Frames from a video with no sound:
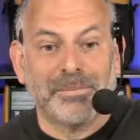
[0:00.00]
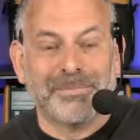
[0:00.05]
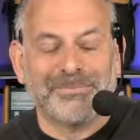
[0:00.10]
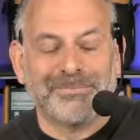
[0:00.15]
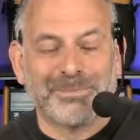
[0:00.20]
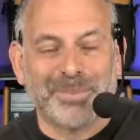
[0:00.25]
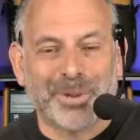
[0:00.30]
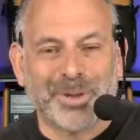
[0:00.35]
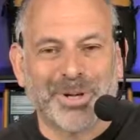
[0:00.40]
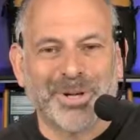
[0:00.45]

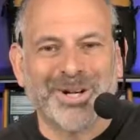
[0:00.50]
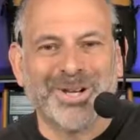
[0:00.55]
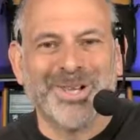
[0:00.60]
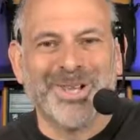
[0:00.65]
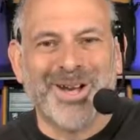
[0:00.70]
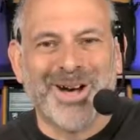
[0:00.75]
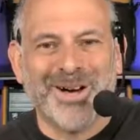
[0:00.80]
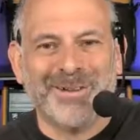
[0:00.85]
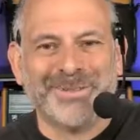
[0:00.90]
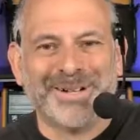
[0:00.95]
per
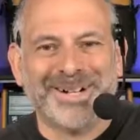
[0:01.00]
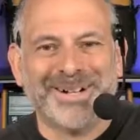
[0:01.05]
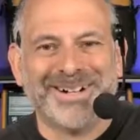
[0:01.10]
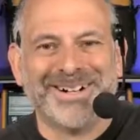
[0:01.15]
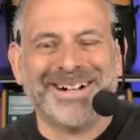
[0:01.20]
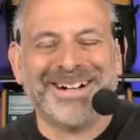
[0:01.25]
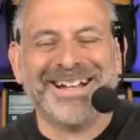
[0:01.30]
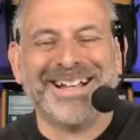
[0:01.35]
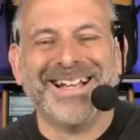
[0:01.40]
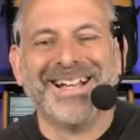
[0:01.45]

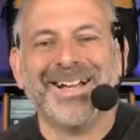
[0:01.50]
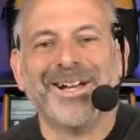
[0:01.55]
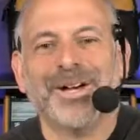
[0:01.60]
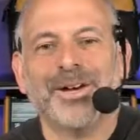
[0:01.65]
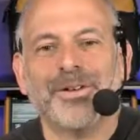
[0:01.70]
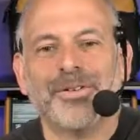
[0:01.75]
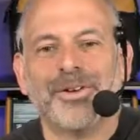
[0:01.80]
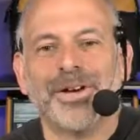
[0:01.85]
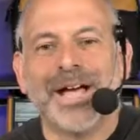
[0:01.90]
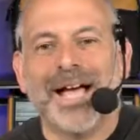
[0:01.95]
kilometer
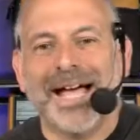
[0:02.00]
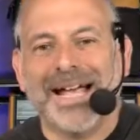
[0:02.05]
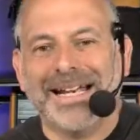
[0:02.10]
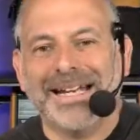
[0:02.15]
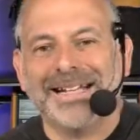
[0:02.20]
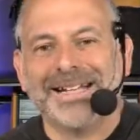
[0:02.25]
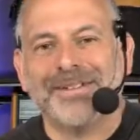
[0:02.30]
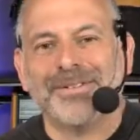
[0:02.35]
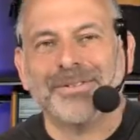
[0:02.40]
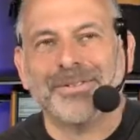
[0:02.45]
at
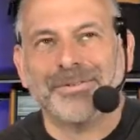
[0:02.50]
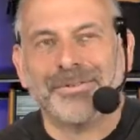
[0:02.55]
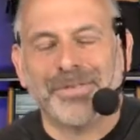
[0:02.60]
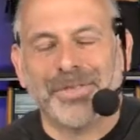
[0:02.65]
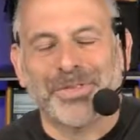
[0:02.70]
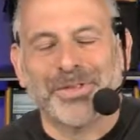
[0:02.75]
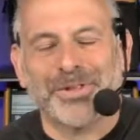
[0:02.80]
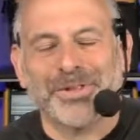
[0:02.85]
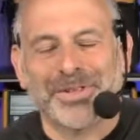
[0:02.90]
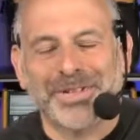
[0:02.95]

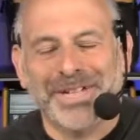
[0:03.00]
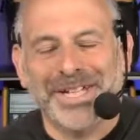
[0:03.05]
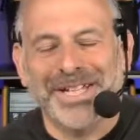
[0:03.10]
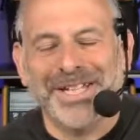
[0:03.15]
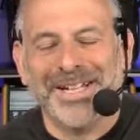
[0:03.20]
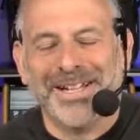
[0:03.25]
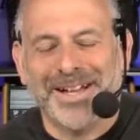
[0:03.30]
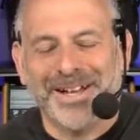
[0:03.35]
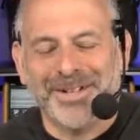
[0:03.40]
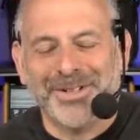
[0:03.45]

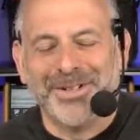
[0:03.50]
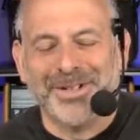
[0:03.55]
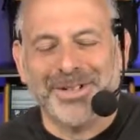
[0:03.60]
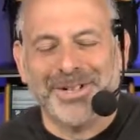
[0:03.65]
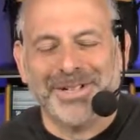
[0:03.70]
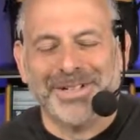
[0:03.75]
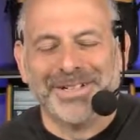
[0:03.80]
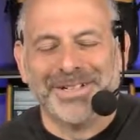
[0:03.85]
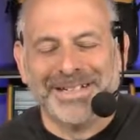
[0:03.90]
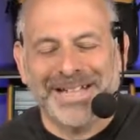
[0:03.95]

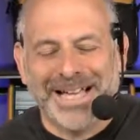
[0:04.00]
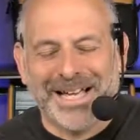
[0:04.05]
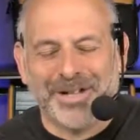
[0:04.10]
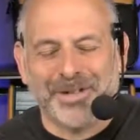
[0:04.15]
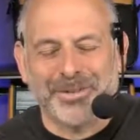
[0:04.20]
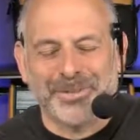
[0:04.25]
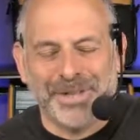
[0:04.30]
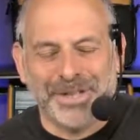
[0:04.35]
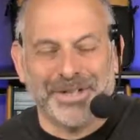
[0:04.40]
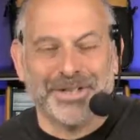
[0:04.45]
1300
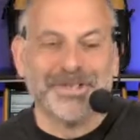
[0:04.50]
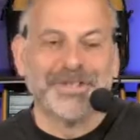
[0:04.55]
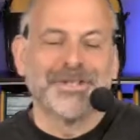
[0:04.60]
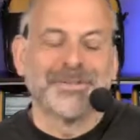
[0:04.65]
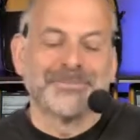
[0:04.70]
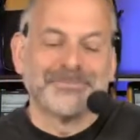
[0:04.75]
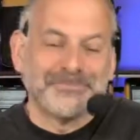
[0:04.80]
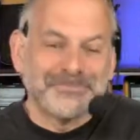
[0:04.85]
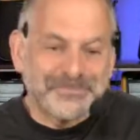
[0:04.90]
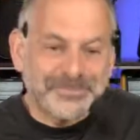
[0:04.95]
nanometers.
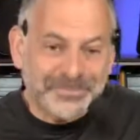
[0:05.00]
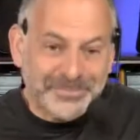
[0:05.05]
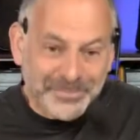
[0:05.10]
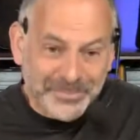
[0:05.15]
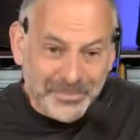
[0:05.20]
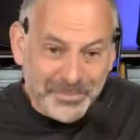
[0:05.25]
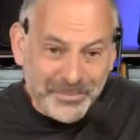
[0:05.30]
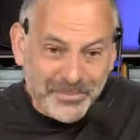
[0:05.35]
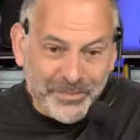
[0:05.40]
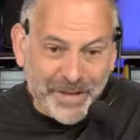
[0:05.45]

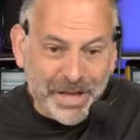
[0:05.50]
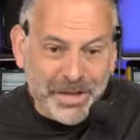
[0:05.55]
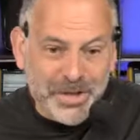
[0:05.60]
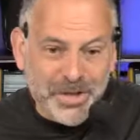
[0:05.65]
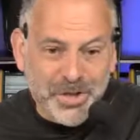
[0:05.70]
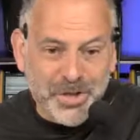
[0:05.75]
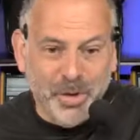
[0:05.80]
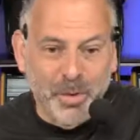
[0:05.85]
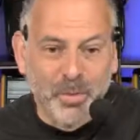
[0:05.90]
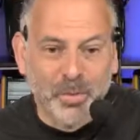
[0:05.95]

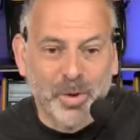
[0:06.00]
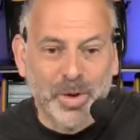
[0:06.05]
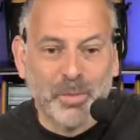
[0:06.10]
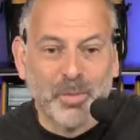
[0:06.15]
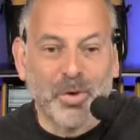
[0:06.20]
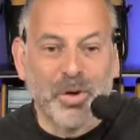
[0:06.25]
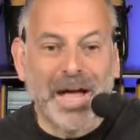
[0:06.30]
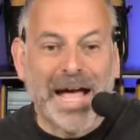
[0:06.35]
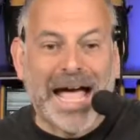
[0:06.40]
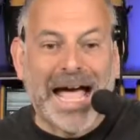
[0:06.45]
So we
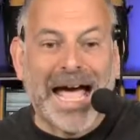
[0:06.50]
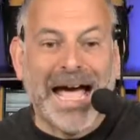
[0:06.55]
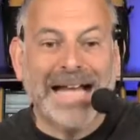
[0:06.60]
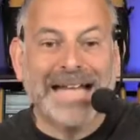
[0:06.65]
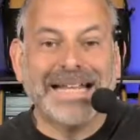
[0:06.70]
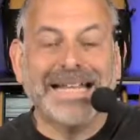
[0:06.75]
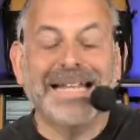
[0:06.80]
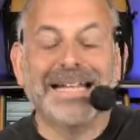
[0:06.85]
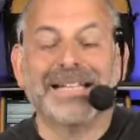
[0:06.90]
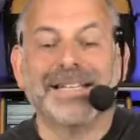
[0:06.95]
will add
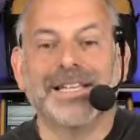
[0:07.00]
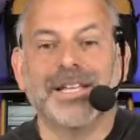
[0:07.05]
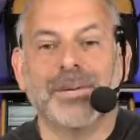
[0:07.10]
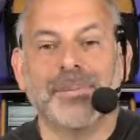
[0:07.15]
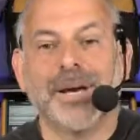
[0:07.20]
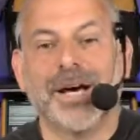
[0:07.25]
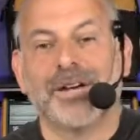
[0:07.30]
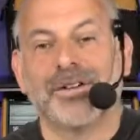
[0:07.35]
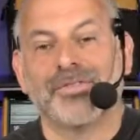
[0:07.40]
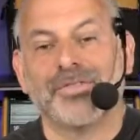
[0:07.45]
in the
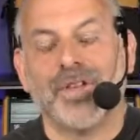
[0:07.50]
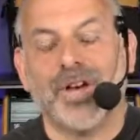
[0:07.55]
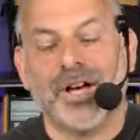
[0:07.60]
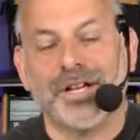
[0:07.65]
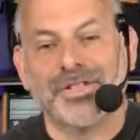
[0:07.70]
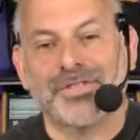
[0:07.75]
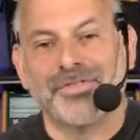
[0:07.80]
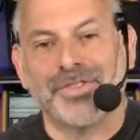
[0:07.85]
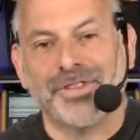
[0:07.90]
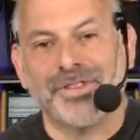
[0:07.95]
amount of
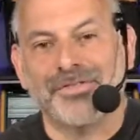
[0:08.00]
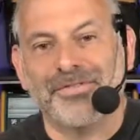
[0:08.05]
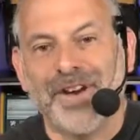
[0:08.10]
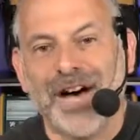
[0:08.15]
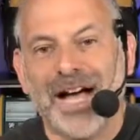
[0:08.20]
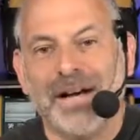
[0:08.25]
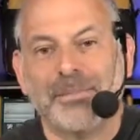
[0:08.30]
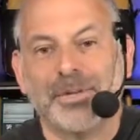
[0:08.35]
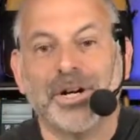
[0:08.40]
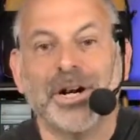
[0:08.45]
loss for the
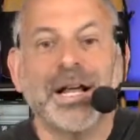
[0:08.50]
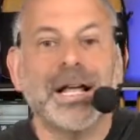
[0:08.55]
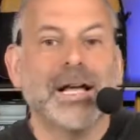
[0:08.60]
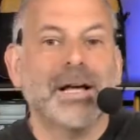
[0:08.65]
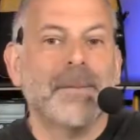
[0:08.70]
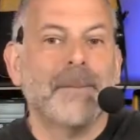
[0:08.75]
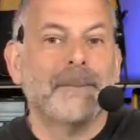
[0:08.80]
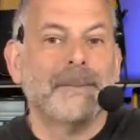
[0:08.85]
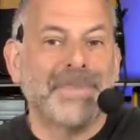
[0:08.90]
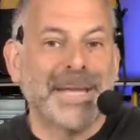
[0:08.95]
fiber
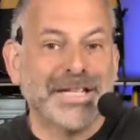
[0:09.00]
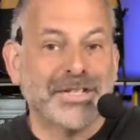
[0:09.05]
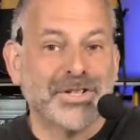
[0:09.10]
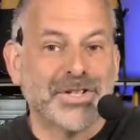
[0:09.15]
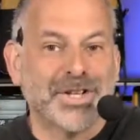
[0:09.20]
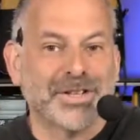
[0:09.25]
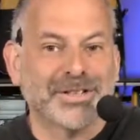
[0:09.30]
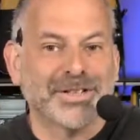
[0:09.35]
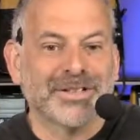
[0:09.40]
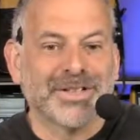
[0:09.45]

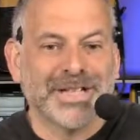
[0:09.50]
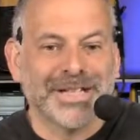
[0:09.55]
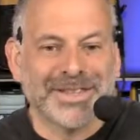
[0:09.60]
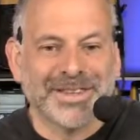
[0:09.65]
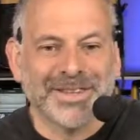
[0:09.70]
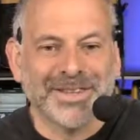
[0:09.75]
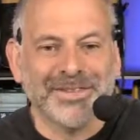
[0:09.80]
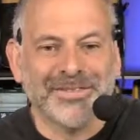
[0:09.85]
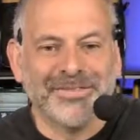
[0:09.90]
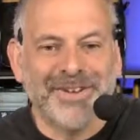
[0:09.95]
based on the
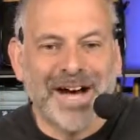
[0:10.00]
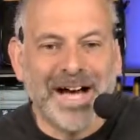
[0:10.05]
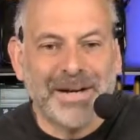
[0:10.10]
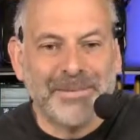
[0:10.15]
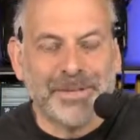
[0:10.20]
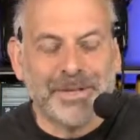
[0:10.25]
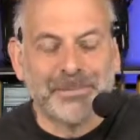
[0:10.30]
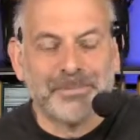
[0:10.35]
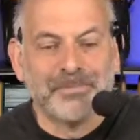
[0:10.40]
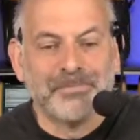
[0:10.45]
length of the
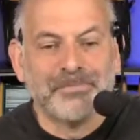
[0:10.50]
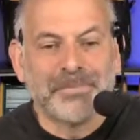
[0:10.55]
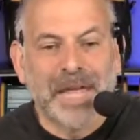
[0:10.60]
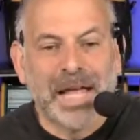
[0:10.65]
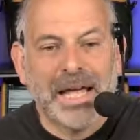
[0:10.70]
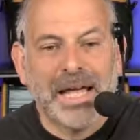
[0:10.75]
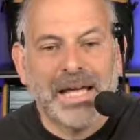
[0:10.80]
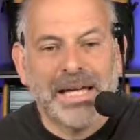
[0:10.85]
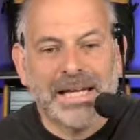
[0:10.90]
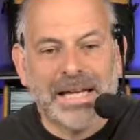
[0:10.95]
fiber.
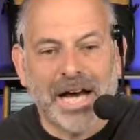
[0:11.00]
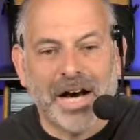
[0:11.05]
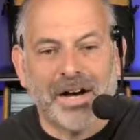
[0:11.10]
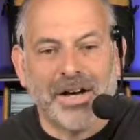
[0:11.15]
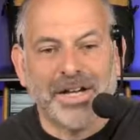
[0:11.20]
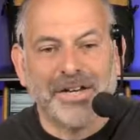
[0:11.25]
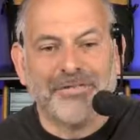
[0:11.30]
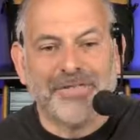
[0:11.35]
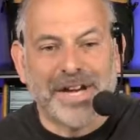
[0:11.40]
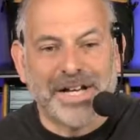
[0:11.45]
Now,
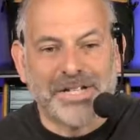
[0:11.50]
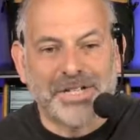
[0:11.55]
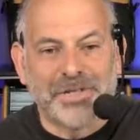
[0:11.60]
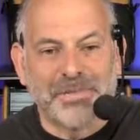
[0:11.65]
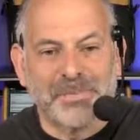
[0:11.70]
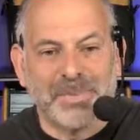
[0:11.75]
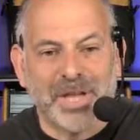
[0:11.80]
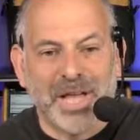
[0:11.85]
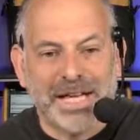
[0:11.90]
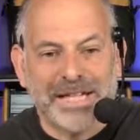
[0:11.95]
if I
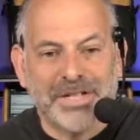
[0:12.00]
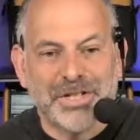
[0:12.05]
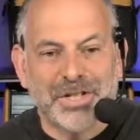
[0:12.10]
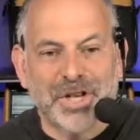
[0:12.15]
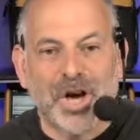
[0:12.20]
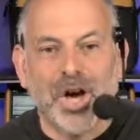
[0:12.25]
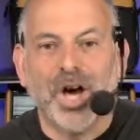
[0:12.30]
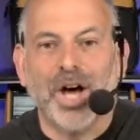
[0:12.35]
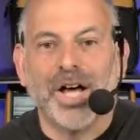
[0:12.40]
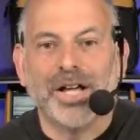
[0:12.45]
spliced
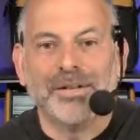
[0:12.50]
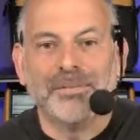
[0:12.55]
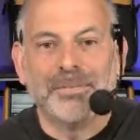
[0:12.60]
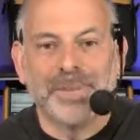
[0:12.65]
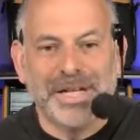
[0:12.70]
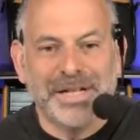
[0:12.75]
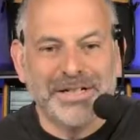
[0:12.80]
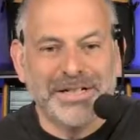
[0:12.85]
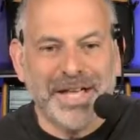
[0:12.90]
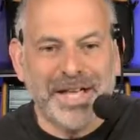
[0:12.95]
on
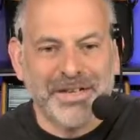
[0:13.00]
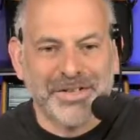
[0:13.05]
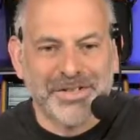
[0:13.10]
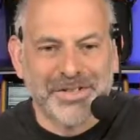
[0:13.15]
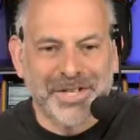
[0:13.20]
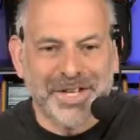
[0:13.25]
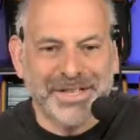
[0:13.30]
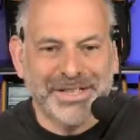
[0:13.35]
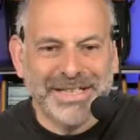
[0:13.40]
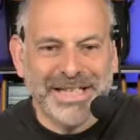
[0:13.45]

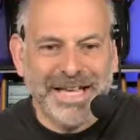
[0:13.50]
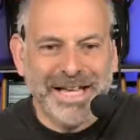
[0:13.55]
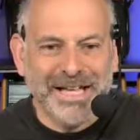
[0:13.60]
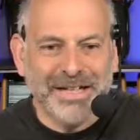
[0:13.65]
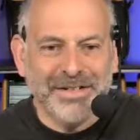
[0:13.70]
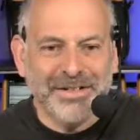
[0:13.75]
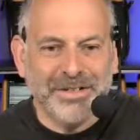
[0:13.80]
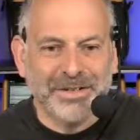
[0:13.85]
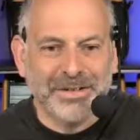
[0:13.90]
pigtails on the end,